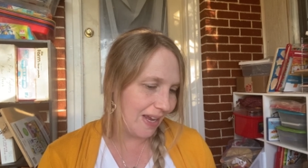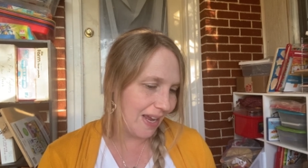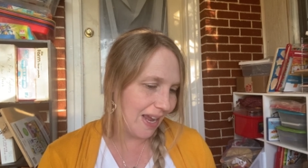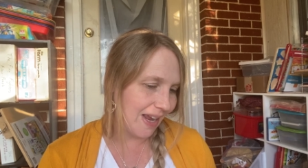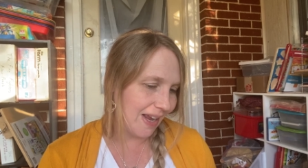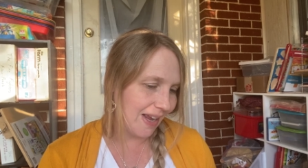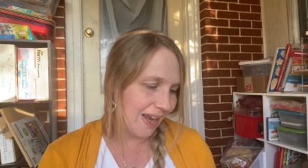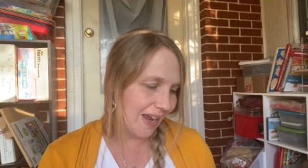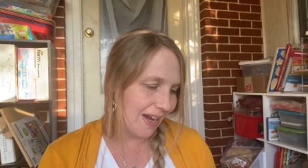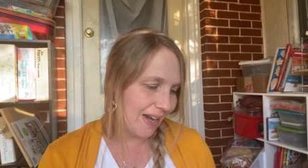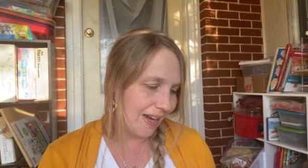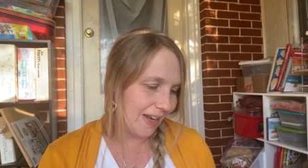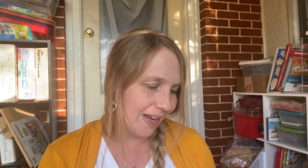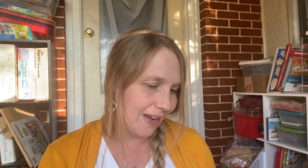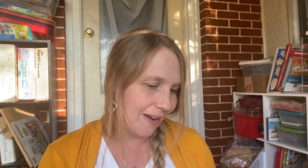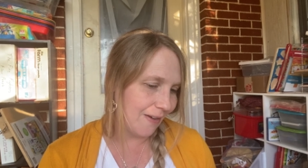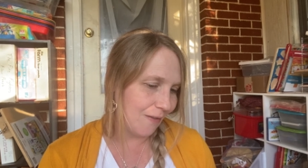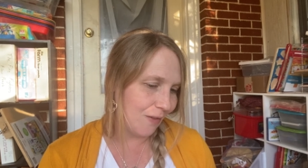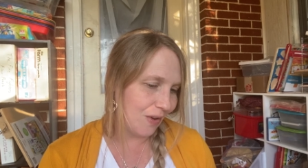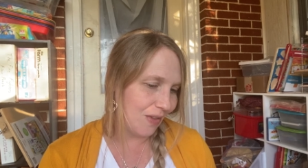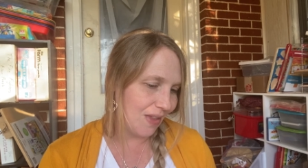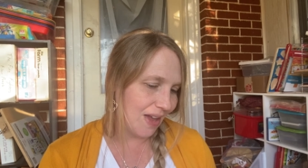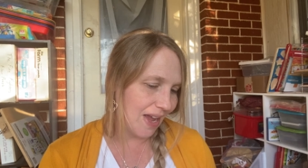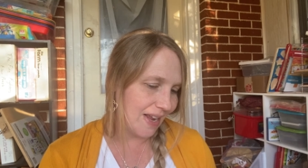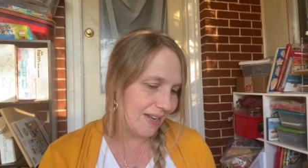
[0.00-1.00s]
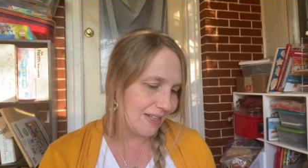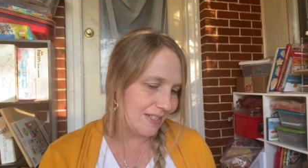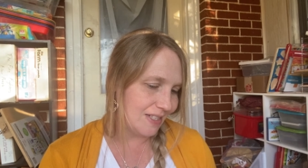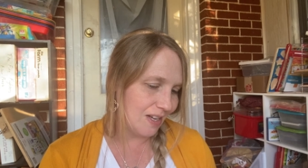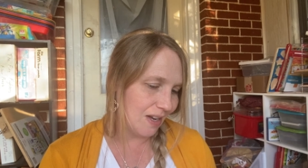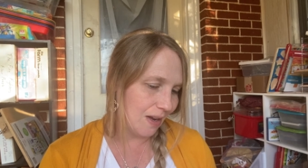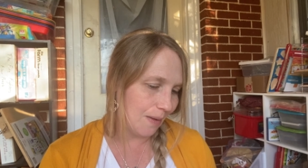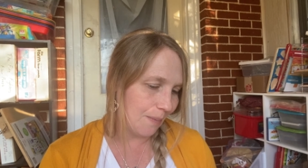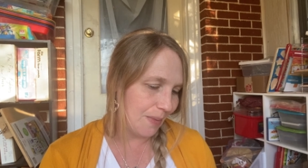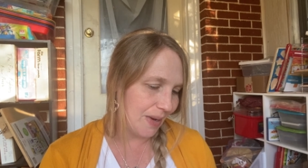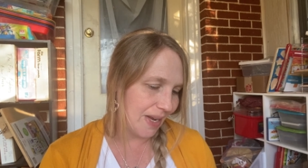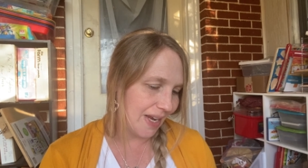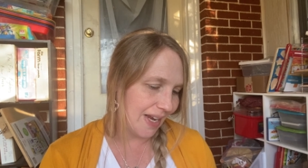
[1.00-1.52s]
and kind of cover that
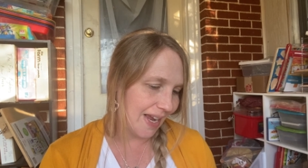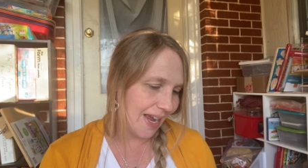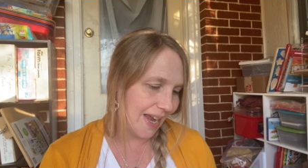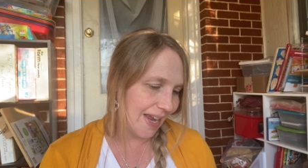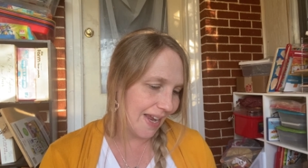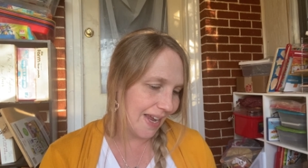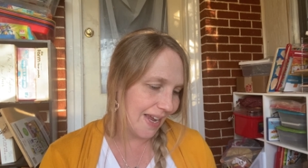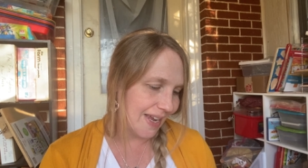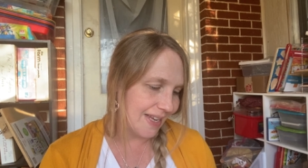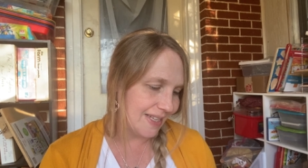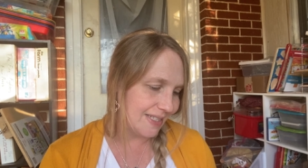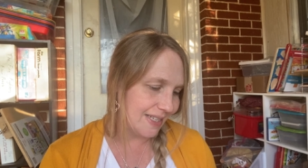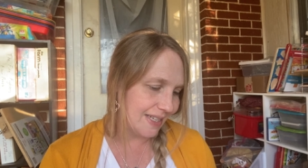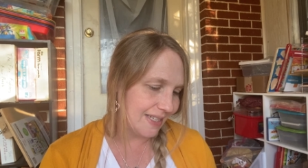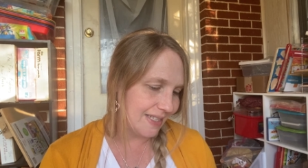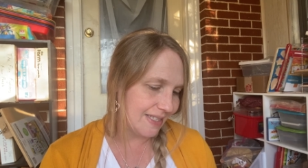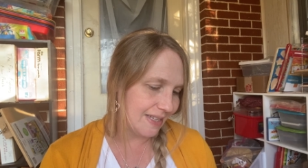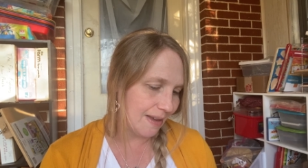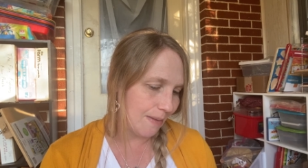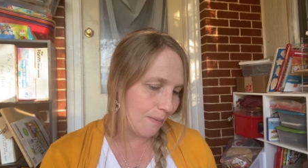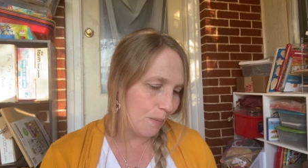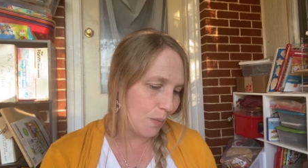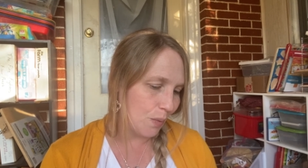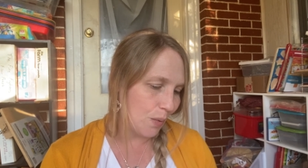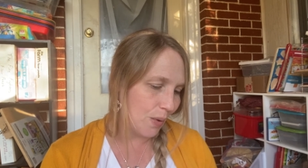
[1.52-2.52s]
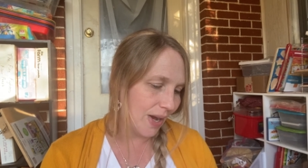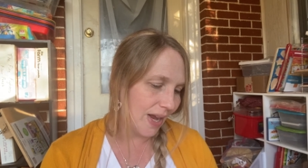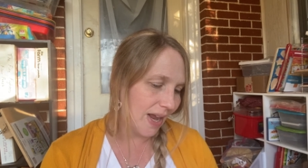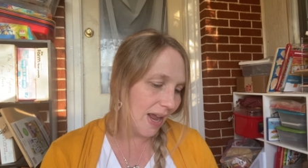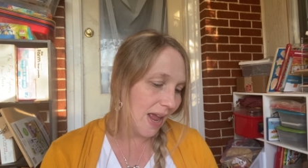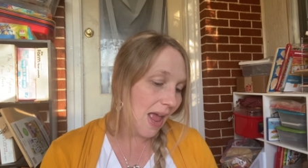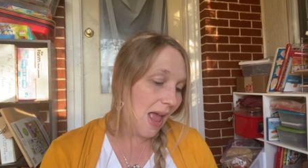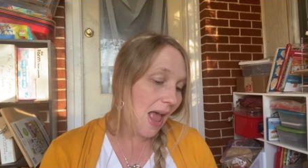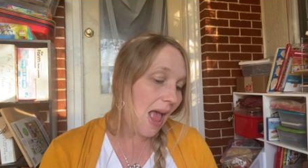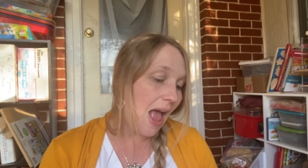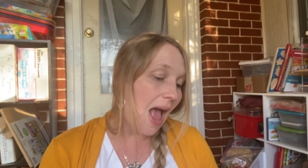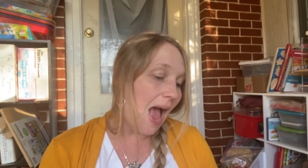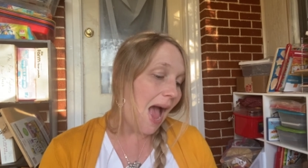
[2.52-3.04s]
topic, I guess, at some point.
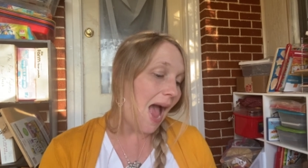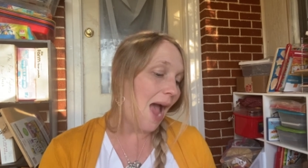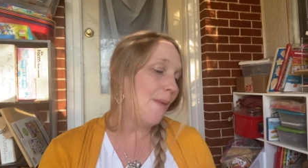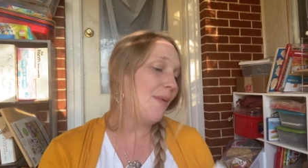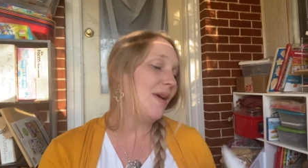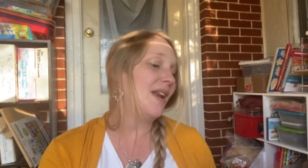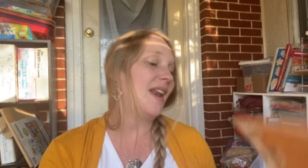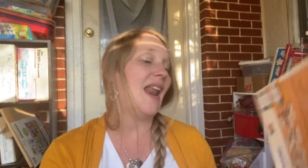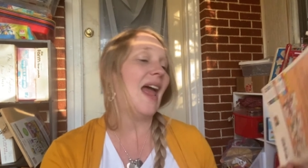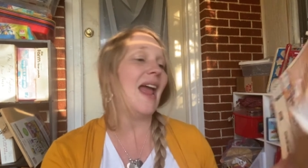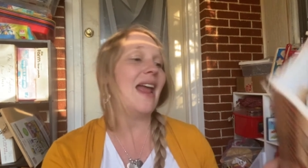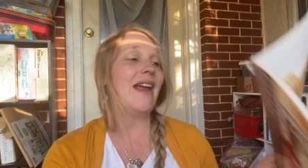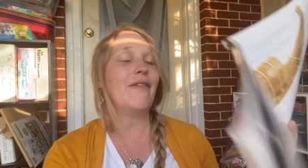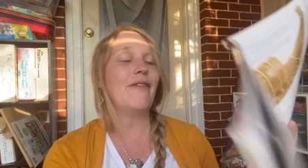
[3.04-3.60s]
I would like